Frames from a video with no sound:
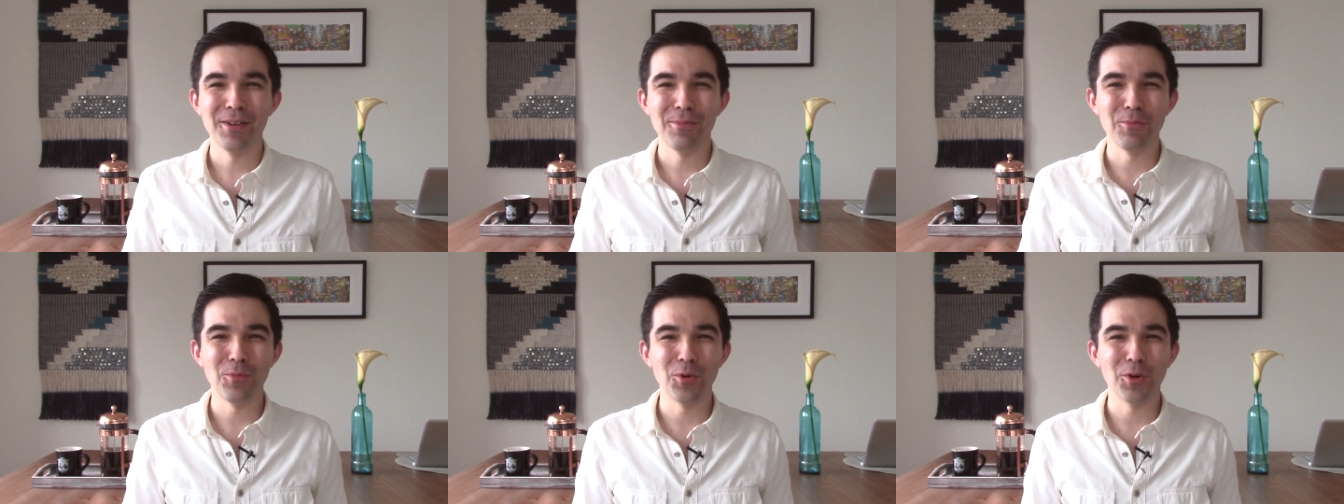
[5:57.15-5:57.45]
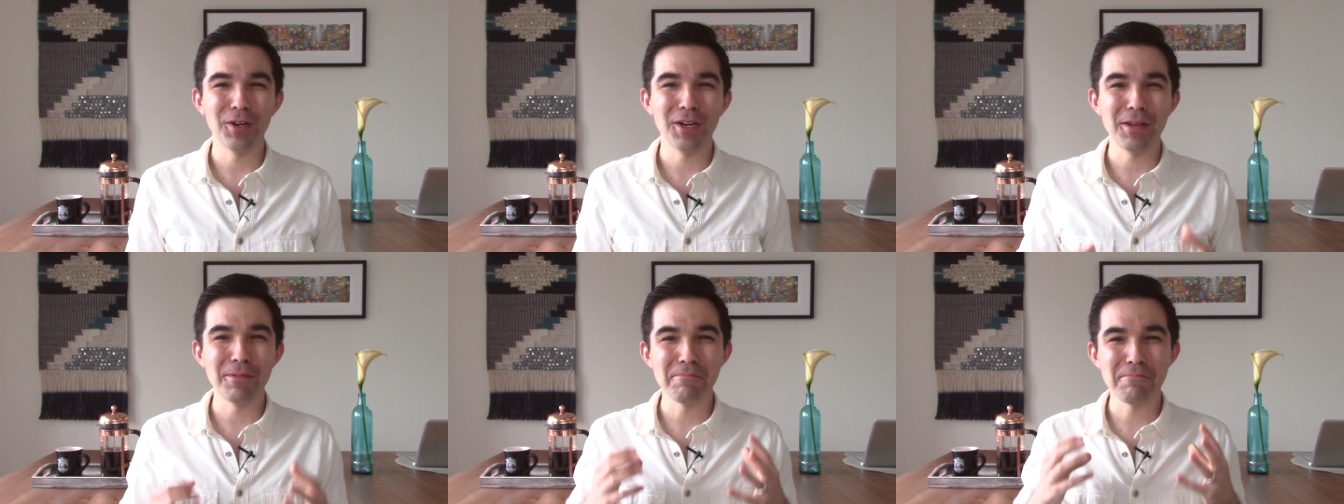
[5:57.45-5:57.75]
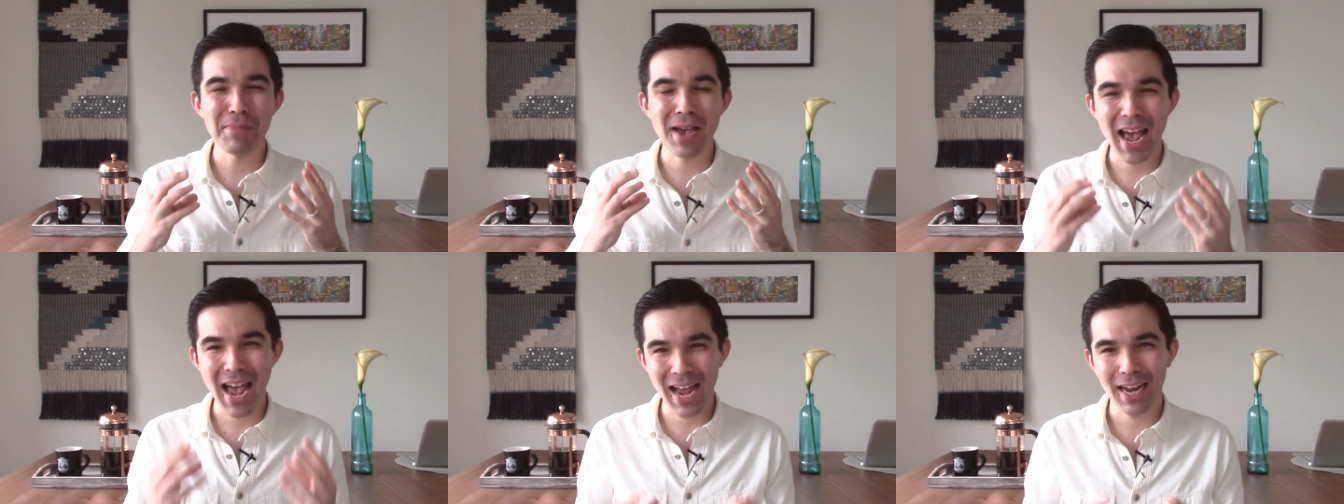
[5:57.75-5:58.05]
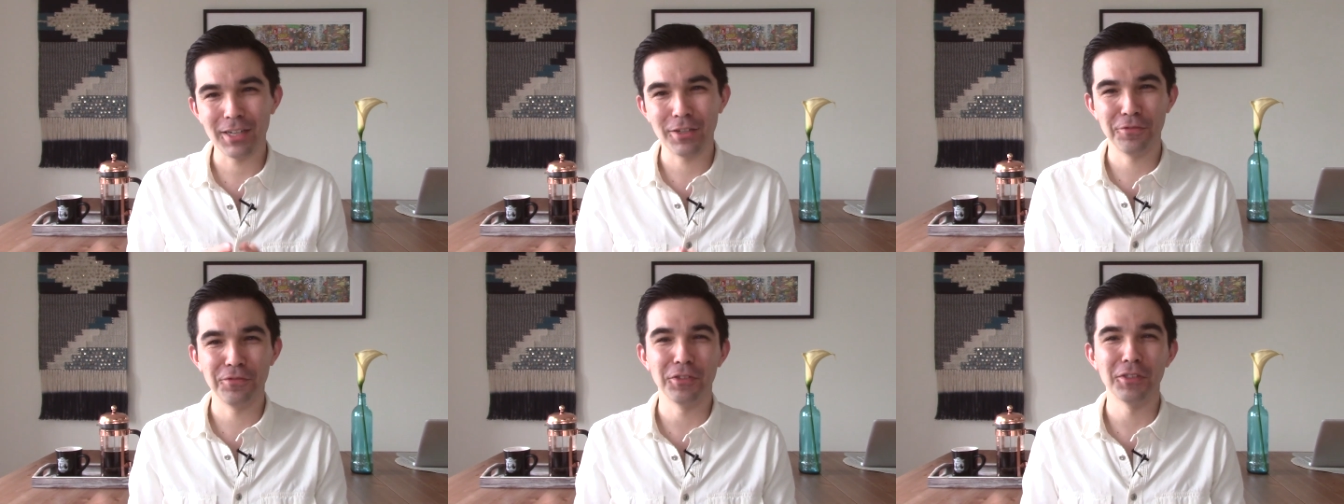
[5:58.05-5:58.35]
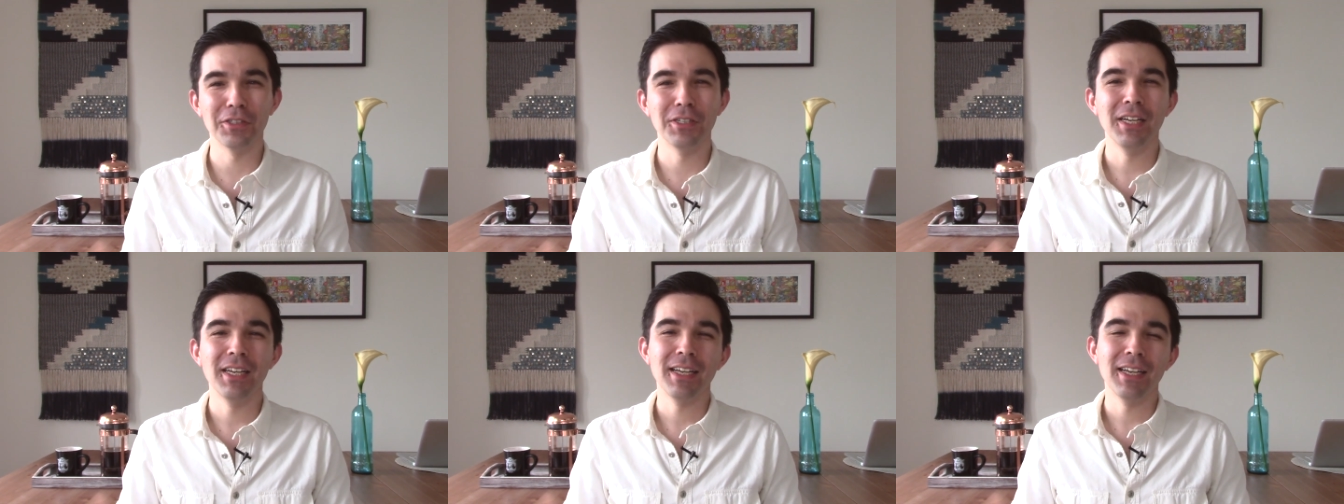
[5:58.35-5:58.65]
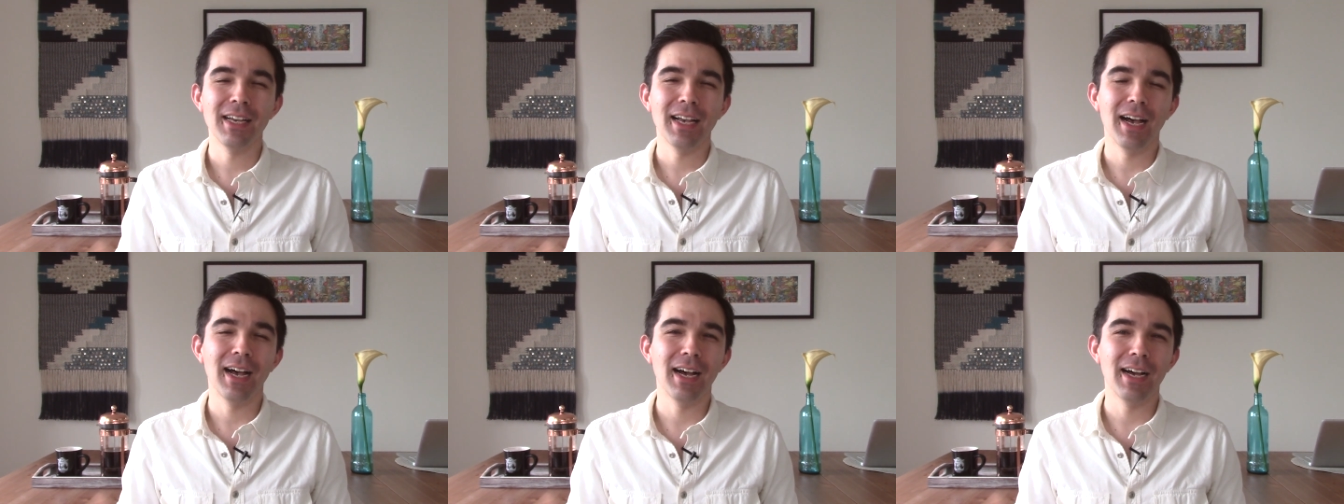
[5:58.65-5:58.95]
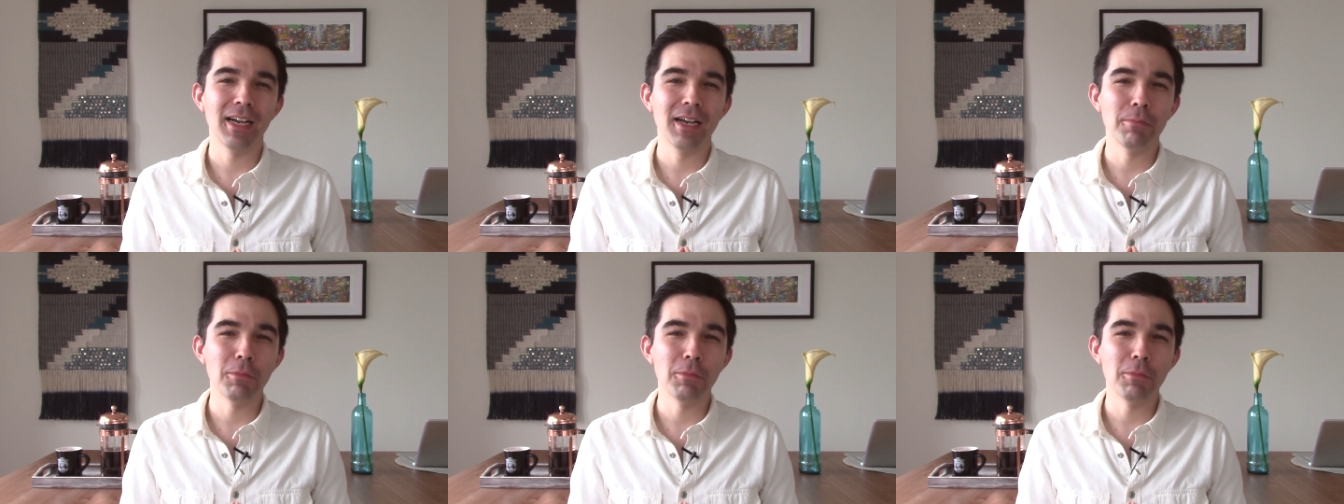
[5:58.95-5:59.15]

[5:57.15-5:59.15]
more impactful uh,